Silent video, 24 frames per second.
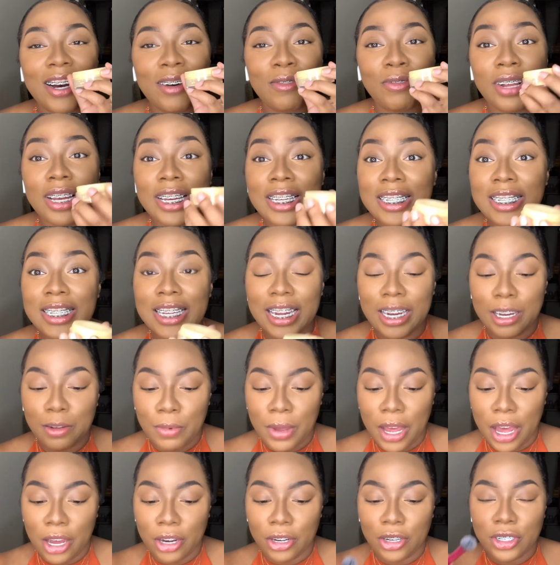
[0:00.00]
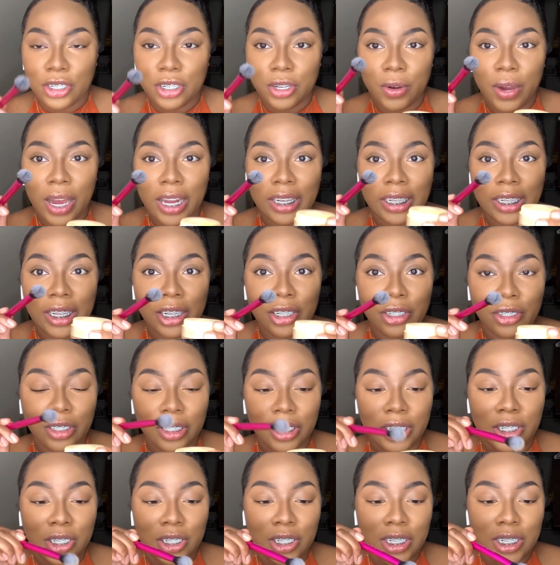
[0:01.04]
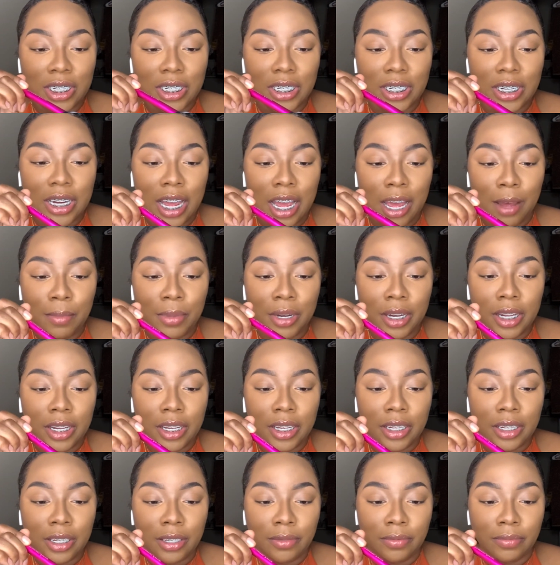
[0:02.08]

Place setting powder. So I literally just dab it in